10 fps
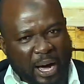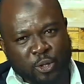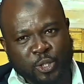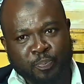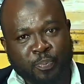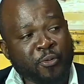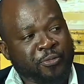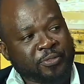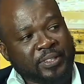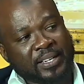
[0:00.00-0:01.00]
Then I will
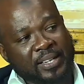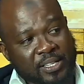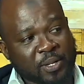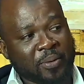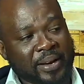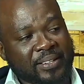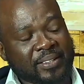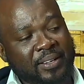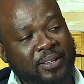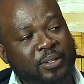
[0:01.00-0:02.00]
spoof. That's the
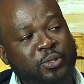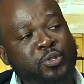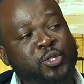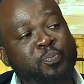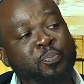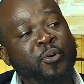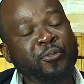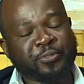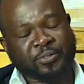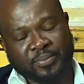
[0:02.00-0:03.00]
word. Spoof. You
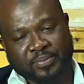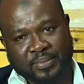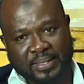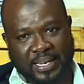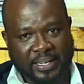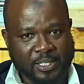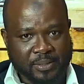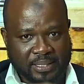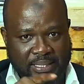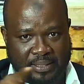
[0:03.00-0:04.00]
spoof. That
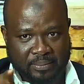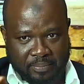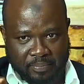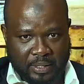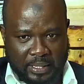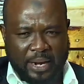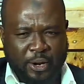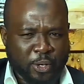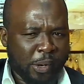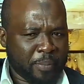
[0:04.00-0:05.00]
is,
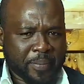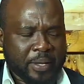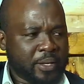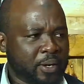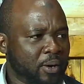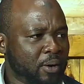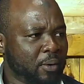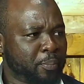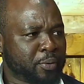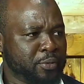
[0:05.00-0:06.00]
I don't know, maybe
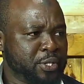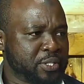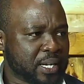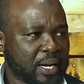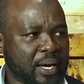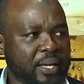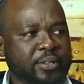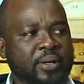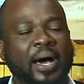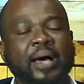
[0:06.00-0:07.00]
your producer. I
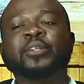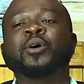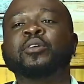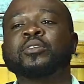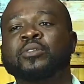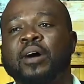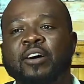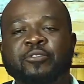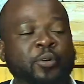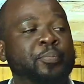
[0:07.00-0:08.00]
know you
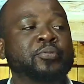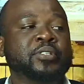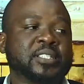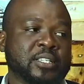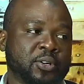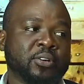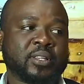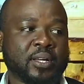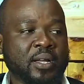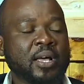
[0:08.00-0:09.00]
have your producer's
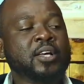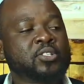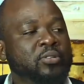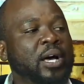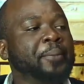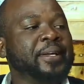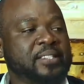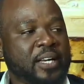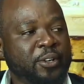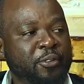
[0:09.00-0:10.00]
contact. So now I'm
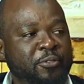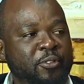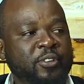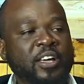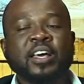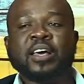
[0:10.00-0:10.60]
inside your phone.